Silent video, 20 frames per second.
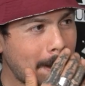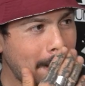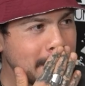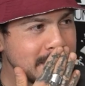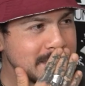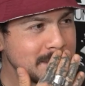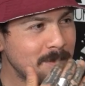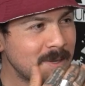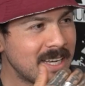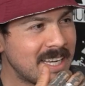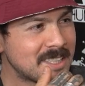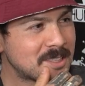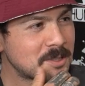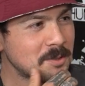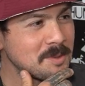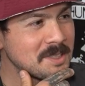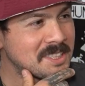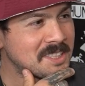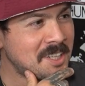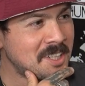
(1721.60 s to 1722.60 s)
he's a
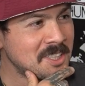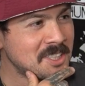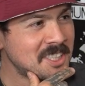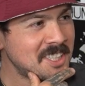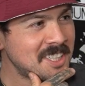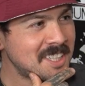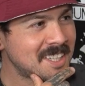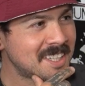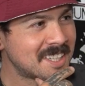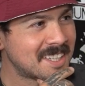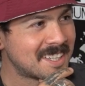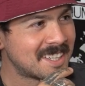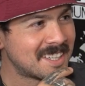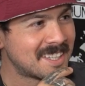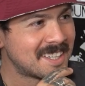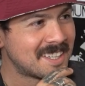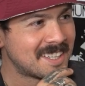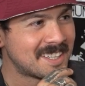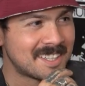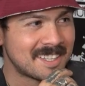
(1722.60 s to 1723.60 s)
molester massager?
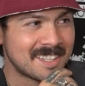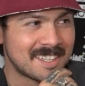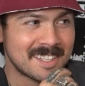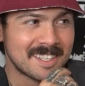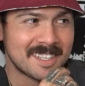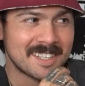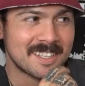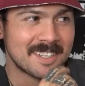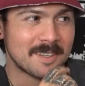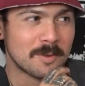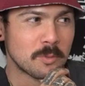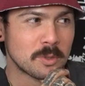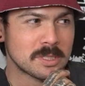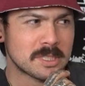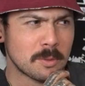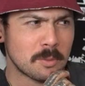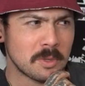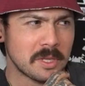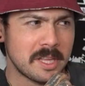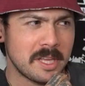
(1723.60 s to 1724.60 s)
Yeah, bro.
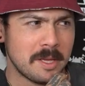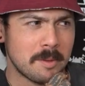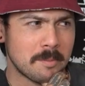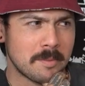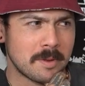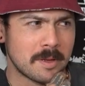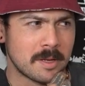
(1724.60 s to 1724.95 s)
What's up with him?